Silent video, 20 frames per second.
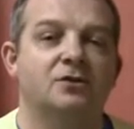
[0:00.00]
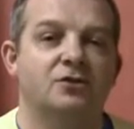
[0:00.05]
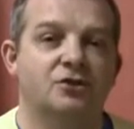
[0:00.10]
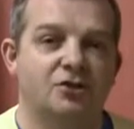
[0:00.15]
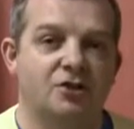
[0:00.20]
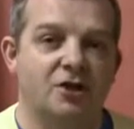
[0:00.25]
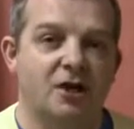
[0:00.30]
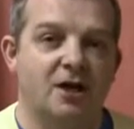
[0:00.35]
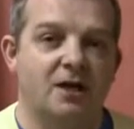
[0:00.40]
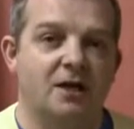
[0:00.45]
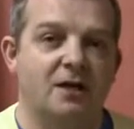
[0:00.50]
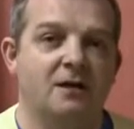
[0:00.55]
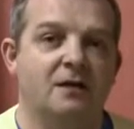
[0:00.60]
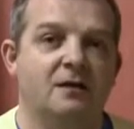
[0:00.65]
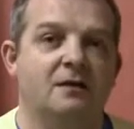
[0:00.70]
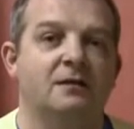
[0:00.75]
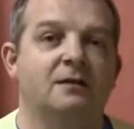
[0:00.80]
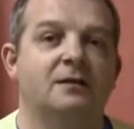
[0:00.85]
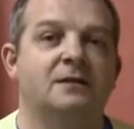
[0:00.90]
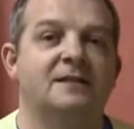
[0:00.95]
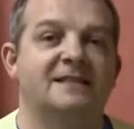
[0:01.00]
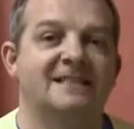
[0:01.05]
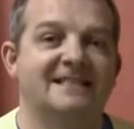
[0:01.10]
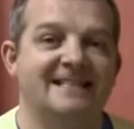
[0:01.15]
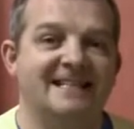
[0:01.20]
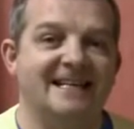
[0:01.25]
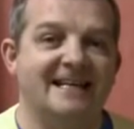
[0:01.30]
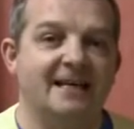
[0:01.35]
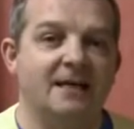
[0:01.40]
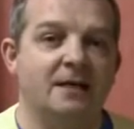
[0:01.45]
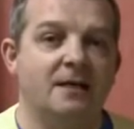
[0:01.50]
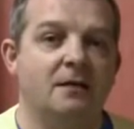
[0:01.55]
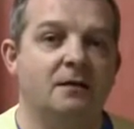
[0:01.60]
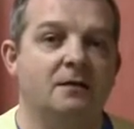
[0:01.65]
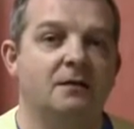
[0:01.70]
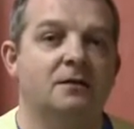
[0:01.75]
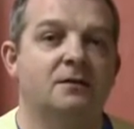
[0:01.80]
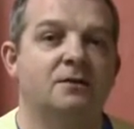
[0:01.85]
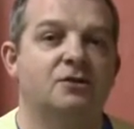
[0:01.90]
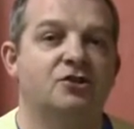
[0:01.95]
G, D,
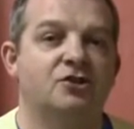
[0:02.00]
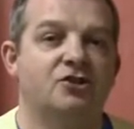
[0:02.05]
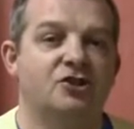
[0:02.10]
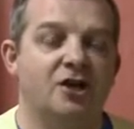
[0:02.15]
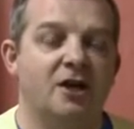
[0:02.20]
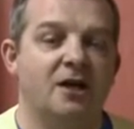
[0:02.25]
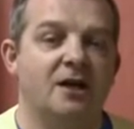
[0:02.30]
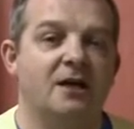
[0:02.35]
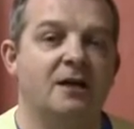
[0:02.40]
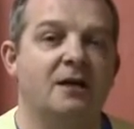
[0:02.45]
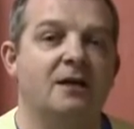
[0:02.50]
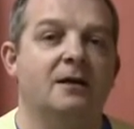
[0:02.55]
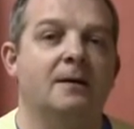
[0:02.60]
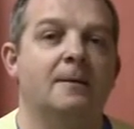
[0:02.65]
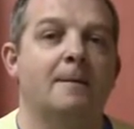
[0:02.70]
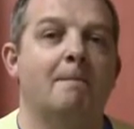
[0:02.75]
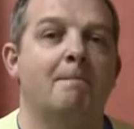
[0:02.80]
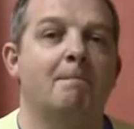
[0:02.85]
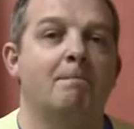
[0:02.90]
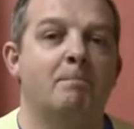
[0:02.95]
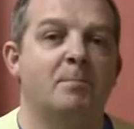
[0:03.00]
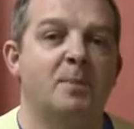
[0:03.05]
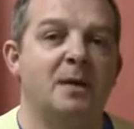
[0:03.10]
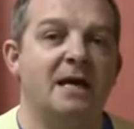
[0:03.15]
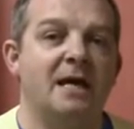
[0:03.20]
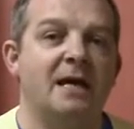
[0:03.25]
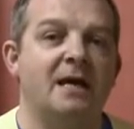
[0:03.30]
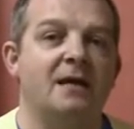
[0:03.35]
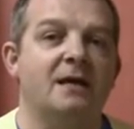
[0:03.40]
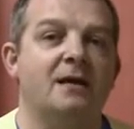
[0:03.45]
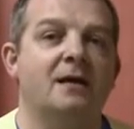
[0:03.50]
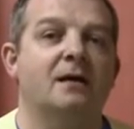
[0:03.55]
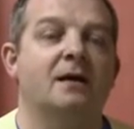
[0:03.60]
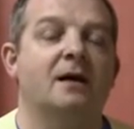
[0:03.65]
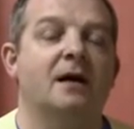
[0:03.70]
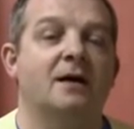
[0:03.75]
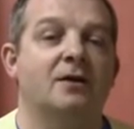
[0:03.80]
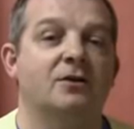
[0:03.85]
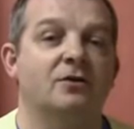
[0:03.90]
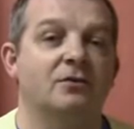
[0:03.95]
G, B,
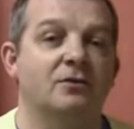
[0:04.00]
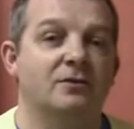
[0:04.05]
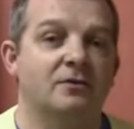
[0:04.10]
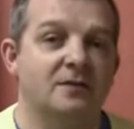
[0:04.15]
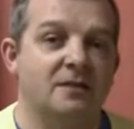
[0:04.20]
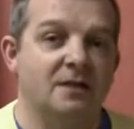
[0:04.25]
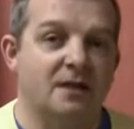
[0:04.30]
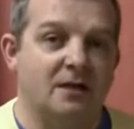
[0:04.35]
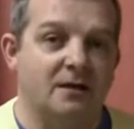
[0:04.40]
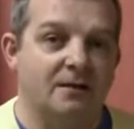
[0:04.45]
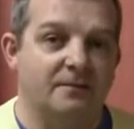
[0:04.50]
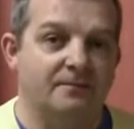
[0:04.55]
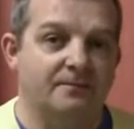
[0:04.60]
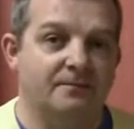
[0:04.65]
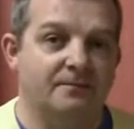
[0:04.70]
and another D.